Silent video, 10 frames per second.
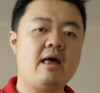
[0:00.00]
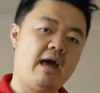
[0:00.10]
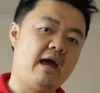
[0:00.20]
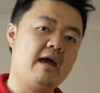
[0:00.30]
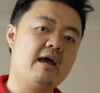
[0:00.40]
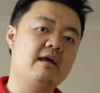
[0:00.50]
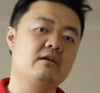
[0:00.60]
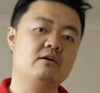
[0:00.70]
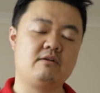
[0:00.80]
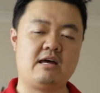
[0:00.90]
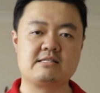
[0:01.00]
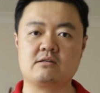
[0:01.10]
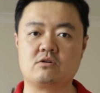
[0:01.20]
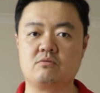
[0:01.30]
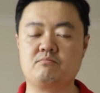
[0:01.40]
and
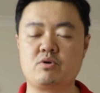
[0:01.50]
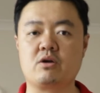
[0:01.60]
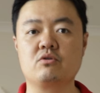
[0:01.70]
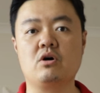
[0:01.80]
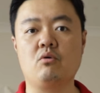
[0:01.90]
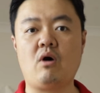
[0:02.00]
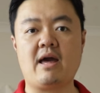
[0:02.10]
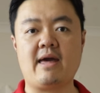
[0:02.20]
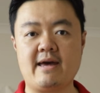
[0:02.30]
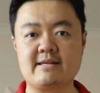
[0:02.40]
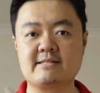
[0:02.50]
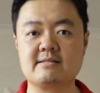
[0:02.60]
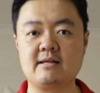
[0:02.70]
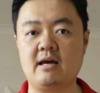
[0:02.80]
has pretty good OIS,